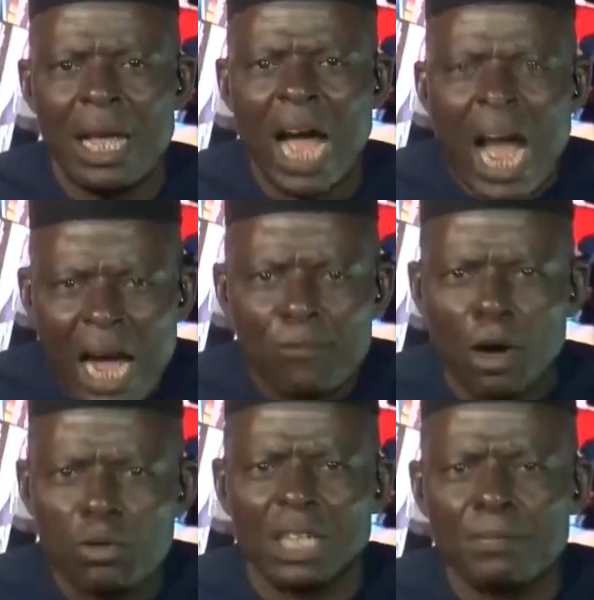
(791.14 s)
I have
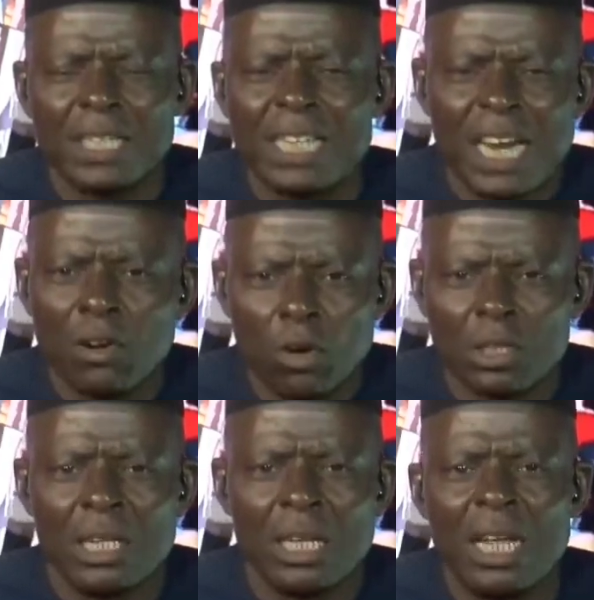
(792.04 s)
worked with this president
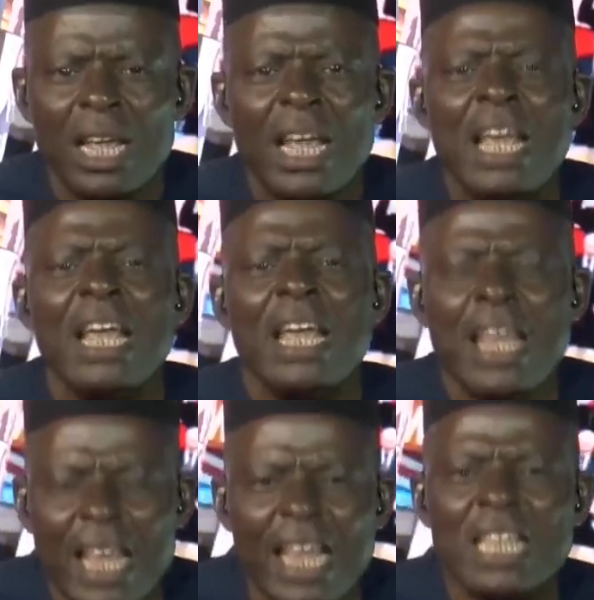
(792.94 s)
closely. He
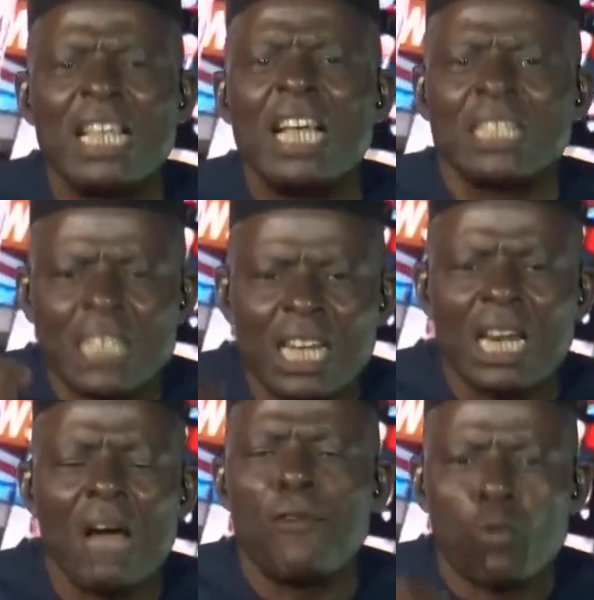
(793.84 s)
is a
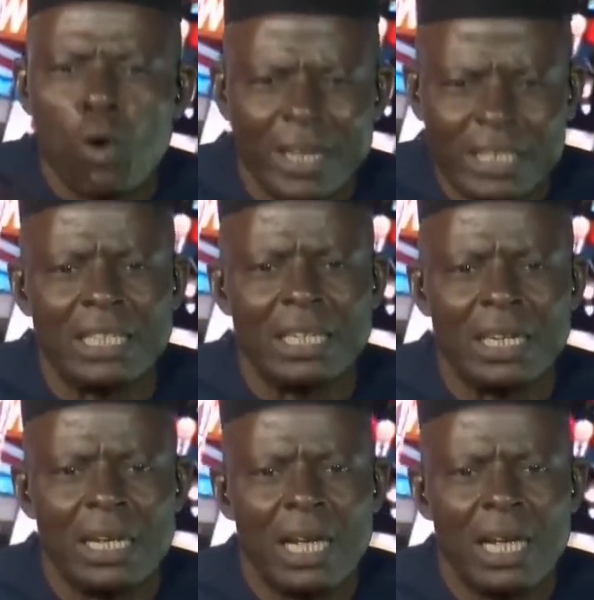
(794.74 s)
stickler for quality.